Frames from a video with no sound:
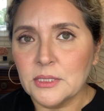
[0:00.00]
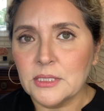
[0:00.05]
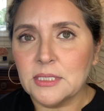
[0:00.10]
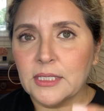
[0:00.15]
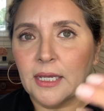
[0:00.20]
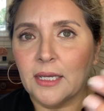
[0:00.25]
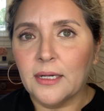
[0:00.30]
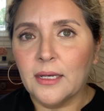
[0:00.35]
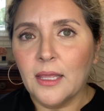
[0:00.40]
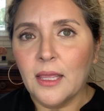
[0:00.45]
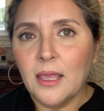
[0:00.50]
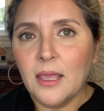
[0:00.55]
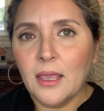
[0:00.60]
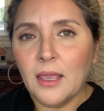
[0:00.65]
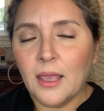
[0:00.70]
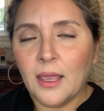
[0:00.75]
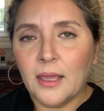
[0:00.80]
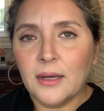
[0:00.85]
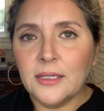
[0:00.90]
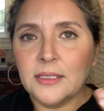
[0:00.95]
side,
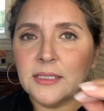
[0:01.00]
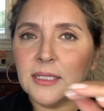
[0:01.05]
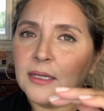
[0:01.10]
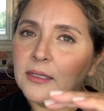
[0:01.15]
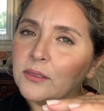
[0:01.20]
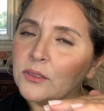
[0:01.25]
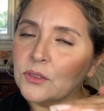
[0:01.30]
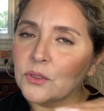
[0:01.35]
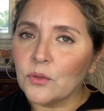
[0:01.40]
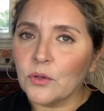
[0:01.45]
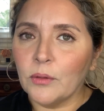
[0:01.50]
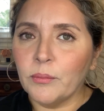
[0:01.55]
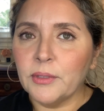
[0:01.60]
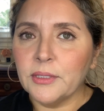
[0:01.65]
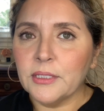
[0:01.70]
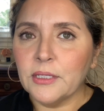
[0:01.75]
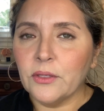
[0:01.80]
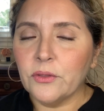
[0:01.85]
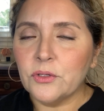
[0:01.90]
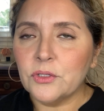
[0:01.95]
and it's like a scrub
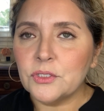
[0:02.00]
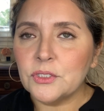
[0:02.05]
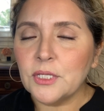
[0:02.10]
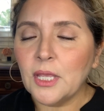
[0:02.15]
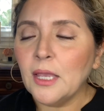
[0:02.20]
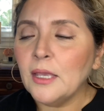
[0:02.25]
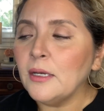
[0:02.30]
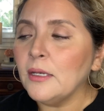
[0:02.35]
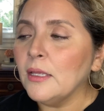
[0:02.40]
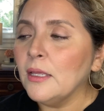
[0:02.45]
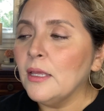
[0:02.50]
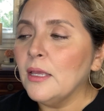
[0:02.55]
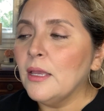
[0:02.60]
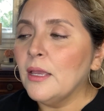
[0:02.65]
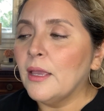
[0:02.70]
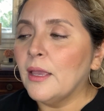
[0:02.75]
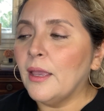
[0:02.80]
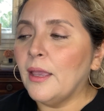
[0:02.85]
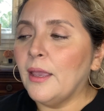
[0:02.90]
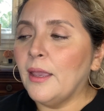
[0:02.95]
on the other side.
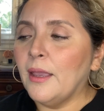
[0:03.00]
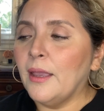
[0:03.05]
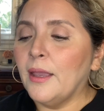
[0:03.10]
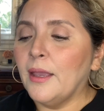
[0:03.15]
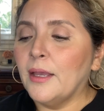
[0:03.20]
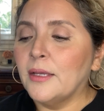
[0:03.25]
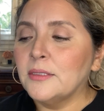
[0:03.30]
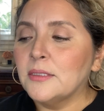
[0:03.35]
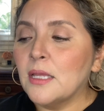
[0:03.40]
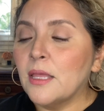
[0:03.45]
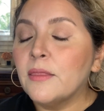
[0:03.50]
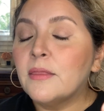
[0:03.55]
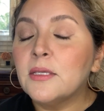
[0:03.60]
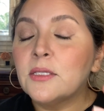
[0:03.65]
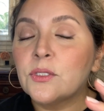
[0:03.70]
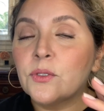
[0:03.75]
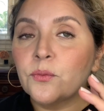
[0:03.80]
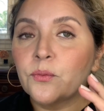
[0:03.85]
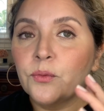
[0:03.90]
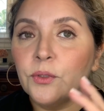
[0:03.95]
And
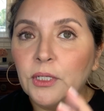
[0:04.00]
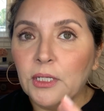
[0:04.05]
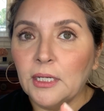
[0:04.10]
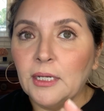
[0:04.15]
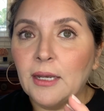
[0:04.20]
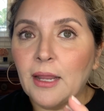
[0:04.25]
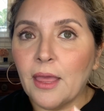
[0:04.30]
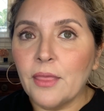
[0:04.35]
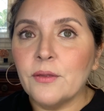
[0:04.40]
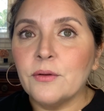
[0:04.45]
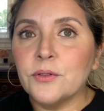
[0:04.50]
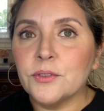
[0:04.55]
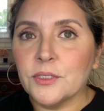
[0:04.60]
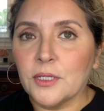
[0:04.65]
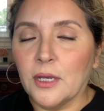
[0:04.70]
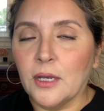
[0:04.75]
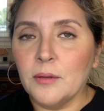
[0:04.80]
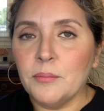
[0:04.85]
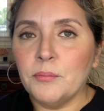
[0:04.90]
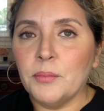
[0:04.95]
this really lathers
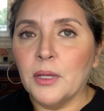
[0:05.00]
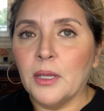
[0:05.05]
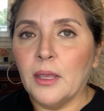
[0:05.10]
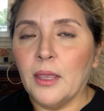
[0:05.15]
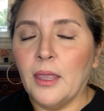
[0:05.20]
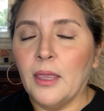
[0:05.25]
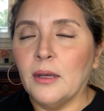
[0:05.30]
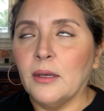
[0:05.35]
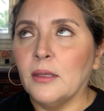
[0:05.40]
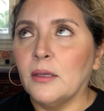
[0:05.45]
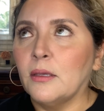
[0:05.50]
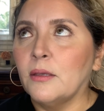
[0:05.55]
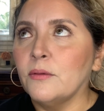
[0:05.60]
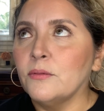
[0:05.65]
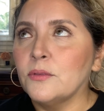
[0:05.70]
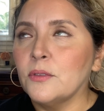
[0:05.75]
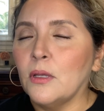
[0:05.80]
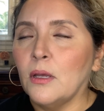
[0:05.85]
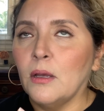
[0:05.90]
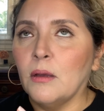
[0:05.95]
up, and it
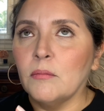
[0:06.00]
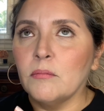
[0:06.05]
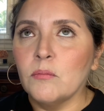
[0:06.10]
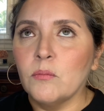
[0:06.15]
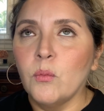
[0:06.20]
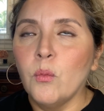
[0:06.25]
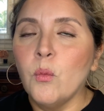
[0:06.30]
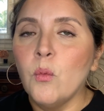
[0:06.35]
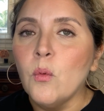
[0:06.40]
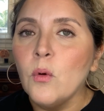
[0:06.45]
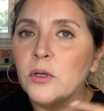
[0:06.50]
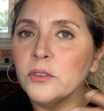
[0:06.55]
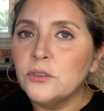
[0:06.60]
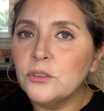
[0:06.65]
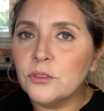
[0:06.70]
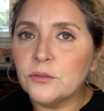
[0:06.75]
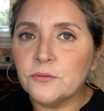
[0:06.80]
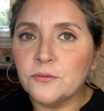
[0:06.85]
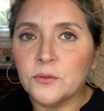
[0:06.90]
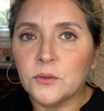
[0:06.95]
gives a
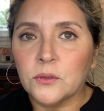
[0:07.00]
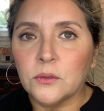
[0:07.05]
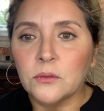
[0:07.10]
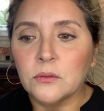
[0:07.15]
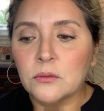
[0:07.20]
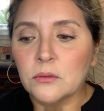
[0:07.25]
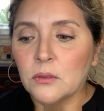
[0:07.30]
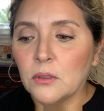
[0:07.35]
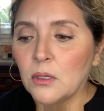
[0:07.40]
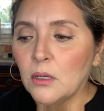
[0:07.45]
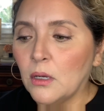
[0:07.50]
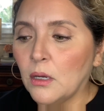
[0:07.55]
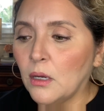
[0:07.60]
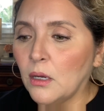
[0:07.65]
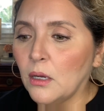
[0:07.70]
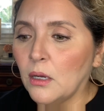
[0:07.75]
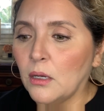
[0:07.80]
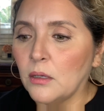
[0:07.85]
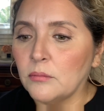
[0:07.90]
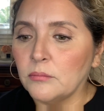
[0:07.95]
wonderful
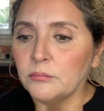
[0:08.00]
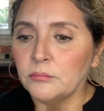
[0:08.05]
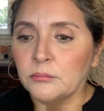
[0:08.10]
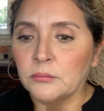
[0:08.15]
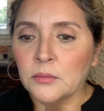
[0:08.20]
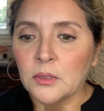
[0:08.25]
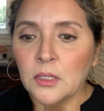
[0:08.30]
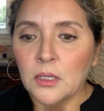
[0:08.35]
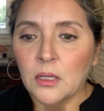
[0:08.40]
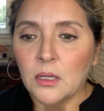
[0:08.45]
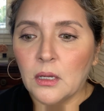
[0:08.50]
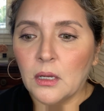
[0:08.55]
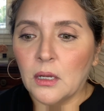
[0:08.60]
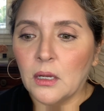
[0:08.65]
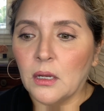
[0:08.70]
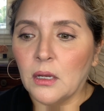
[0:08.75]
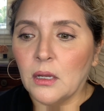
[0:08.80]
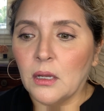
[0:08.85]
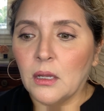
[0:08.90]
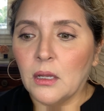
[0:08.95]

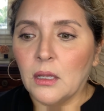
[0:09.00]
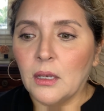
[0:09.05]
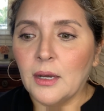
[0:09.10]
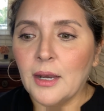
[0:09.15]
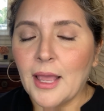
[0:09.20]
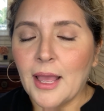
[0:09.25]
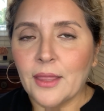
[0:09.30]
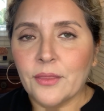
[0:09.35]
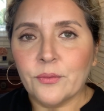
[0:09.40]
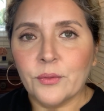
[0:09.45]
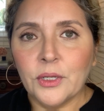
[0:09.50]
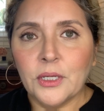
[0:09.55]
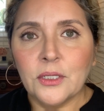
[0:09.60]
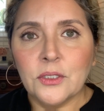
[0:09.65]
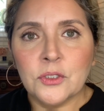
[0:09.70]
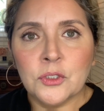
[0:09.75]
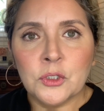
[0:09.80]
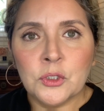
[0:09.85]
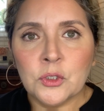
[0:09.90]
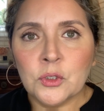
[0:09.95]
lathery,
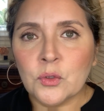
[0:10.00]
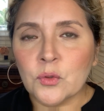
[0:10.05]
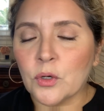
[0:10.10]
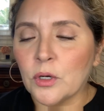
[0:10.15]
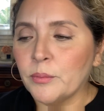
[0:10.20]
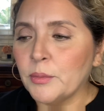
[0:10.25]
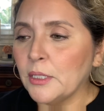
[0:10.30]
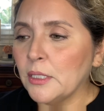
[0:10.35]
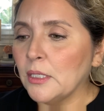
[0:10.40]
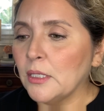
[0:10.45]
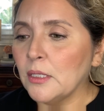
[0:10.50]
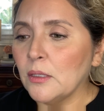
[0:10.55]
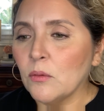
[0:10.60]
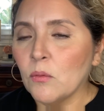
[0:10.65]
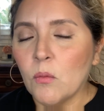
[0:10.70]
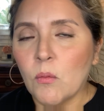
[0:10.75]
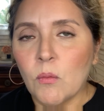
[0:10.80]
scrubby